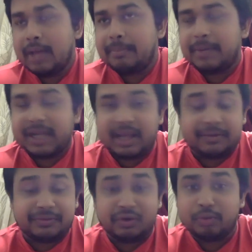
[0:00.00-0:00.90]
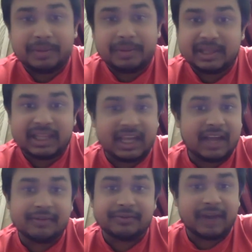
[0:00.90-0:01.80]
But yeah, few people, they
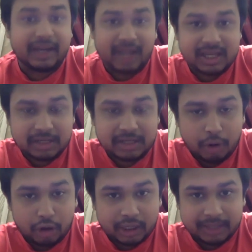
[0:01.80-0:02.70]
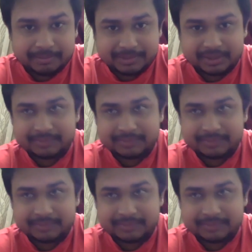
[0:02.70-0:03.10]
have fantastic block games.